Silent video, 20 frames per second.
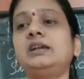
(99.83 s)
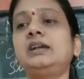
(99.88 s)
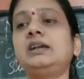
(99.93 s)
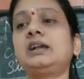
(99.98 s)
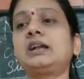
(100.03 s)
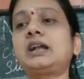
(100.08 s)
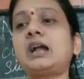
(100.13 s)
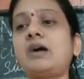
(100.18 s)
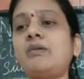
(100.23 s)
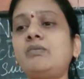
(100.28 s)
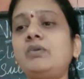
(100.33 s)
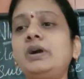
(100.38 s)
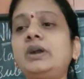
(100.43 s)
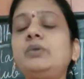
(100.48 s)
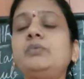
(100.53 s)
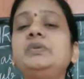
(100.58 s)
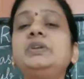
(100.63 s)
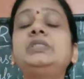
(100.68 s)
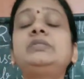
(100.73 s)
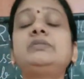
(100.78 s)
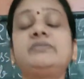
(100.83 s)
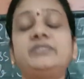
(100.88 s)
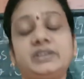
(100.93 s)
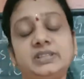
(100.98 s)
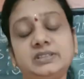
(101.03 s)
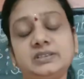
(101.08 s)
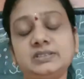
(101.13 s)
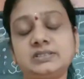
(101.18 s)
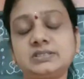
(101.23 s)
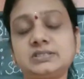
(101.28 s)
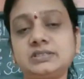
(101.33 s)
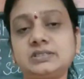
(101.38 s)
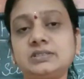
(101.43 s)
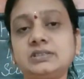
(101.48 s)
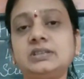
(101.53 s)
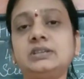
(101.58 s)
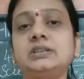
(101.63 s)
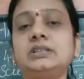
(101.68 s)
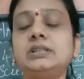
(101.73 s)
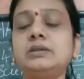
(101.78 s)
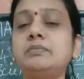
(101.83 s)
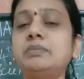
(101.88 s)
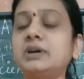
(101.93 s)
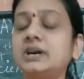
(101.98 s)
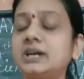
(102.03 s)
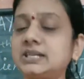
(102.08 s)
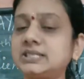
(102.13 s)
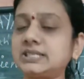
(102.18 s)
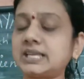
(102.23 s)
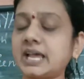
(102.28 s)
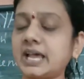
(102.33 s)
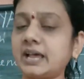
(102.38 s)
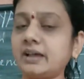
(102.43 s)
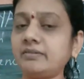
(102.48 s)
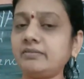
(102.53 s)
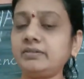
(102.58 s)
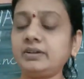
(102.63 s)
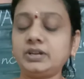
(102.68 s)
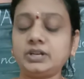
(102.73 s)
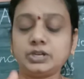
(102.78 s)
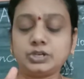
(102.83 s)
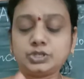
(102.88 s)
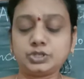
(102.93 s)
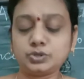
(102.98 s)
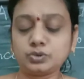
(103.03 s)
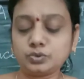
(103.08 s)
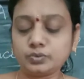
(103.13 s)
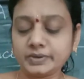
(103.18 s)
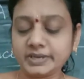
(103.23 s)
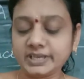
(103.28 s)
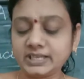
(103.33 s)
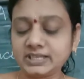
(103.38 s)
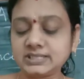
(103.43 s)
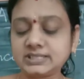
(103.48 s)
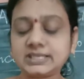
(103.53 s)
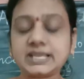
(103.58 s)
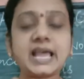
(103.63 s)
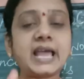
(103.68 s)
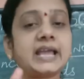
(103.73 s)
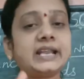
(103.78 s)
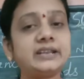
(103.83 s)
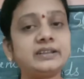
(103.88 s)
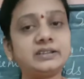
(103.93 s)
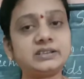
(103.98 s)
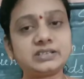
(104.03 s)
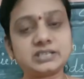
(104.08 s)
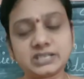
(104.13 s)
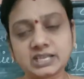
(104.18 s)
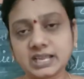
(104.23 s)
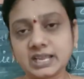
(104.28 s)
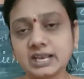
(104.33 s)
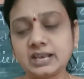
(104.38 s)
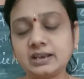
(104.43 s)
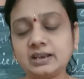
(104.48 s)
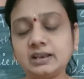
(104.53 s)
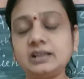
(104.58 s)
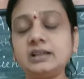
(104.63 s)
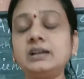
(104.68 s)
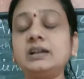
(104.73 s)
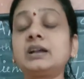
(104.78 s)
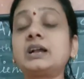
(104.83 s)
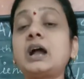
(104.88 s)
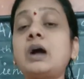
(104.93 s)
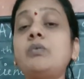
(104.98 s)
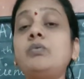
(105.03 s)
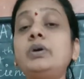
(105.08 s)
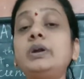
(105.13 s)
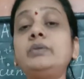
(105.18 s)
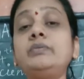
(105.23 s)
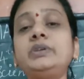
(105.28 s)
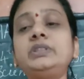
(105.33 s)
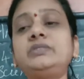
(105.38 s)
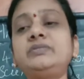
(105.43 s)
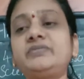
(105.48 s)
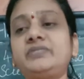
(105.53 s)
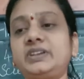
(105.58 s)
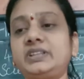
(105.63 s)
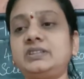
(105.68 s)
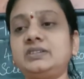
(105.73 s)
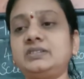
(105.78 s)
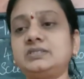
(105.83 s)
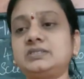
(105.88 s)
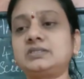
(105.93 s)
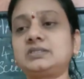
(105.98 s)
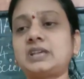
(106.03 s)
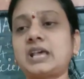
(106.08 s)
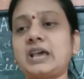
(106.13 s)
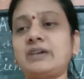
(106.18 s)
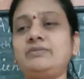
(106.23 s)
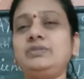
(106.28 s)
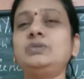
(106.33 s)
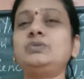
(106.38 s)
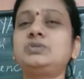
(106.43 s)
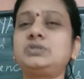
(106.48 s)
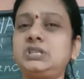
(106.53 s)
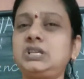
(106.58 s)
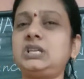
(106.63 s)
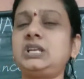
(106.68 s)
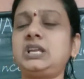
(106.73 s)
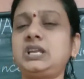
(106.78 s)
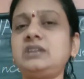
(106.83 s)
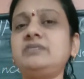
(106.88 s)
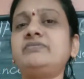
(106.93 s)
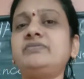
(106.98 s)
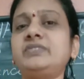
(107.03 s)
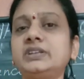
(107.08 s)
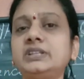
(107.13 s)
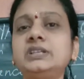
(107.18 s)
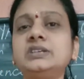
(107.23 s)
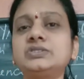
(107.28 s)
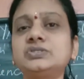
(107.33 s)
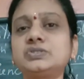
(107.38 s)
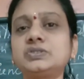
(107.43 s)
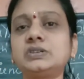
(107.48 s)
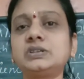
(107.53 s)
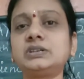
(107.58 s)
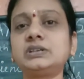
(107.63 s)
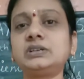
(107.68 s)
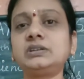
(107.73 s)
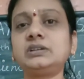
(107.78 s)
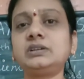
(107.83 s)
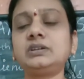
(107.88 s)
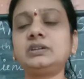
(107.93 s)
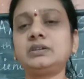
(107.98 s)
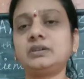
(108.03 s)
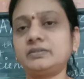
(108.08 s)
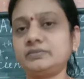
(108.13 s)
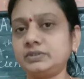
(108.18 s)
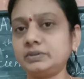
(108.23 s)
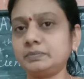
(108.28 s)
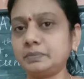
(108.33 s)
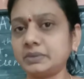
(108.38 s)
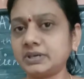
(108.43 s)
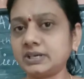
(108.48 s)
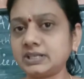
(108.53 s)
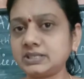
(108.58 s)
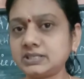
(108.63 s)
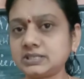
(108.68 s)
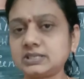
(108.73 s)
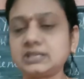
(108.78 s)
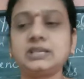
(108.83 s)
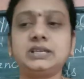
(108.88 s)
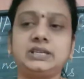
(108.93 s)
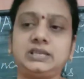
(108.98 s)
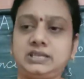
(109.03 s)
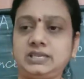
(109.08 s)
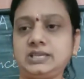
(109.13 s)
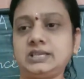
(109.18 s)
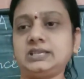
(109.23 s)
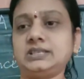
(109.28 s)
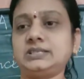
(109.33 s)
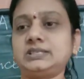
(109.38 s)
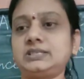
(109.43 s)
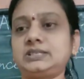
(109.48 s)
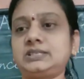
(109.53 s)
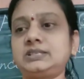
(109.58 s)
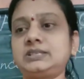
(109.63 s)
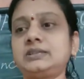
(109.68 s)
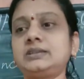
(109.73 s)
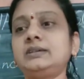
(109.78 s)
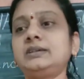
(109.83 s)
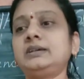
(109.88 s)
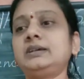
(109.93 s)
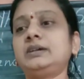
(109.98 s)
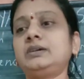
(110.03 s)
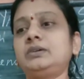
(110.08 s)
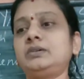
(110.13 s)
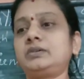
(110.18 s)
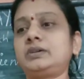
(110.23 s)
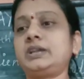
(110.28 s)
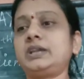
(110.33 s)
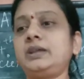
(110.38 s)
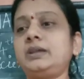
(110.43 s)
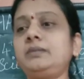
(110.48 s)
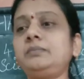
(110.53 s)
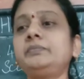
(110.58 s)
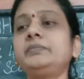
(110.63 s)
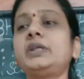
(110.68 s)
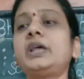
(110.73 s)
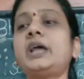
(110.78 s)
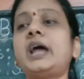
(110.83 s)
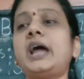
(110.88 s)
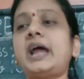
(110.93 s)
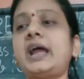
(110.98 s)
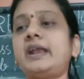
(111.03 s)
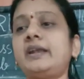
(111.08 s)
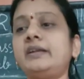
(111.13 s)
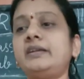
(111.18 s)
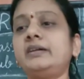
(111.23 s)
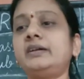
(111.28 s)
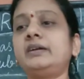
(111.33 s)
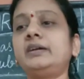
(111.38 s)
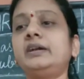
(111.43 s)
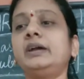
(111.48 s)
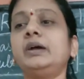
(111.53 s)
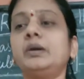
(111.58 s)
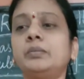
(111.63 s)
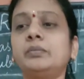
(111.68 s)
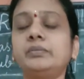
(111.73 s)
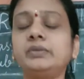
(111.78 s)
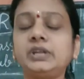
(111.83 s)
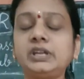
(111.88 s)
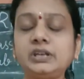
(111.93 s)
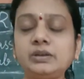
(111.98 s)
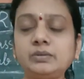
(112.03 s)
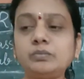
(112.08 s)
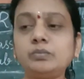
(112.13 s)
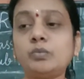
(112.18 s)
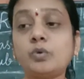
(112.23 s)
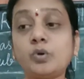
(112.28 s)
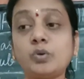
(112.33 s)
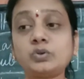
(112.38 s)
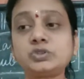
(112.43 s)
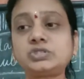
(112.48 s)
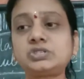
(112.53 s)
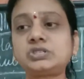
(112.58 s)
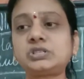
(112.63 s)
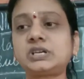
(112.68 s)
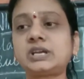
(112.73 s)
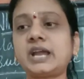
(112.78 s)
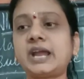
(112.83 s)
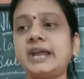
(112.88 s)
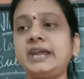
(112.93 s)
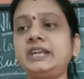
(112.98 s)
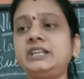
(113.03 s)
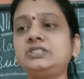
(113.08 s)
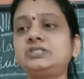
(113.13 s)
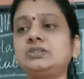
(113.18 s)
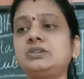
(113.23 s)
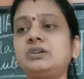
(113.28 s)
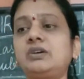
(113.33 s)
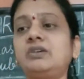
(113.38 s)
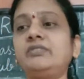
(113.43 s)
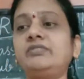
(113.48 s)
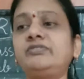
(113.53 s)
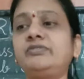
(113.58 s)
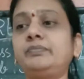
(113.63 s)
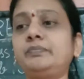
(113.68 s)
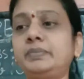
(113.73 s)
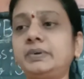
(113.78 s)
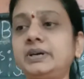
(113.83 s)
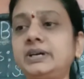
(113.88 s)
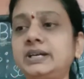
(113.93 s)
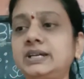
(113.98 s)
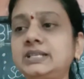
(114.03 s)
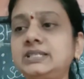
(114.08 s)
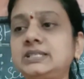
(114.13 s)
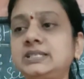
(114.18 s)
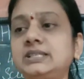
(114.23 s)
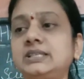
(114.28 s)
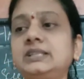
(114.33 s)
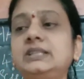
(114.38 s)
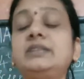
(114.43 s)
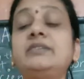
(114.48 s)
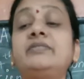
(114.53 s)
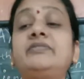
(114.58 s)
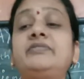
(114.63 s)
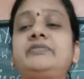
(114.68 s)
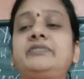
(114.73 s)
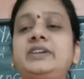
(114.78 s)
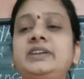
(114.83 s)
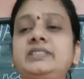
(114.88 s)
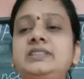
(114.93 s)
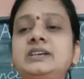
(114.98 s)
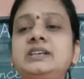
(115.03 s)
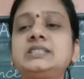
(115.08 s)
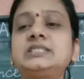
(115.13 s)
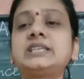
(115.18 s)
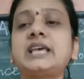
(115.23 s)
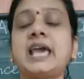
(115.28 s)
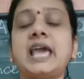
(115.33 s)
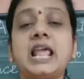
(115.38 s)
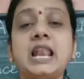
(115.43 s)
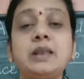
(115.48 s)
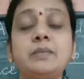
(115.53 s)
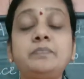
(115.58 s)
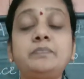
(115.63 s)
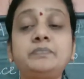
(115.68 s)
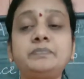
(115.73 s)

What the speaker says: covered with feathers. The birds have two wings and a tail covered with feathers. Have you seen any feathers, children, of the birds? Yes. Okay. And in most kinds of birds, the feathers help